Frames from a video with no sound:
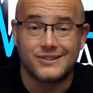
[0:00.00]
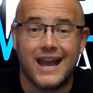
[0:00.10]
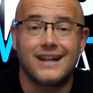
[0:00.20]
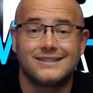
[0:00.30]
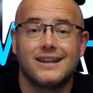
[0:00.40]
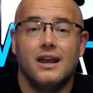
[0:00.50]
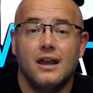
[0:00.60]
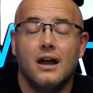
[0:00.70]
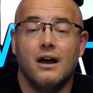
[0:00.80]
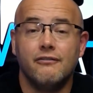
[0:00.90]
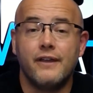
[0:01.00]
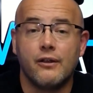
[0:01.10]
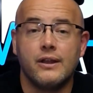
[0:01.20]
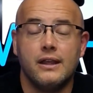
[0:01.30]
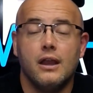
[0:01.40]
That's a
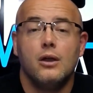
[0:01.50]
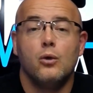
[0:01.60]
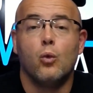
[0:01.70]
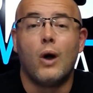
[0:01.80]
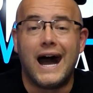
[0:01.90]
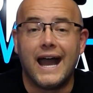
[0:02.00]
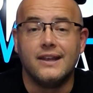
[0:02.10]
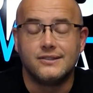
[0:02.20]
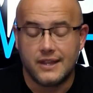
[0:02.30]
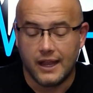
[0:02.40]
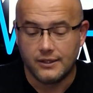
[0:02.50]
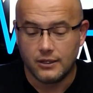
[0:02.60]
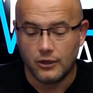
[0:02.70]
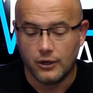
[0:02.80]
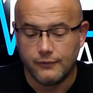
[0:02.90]
very wise thing to
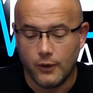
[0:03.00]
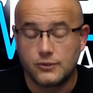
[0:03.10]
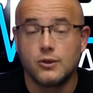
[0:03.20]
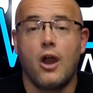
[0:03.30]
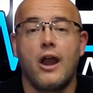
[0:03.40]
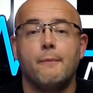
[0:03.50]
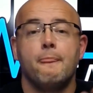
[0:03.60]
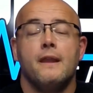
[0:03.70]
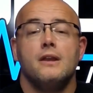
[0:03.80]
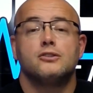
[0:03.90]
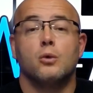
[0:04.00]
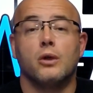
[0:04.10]
learn, folks. So, all right. So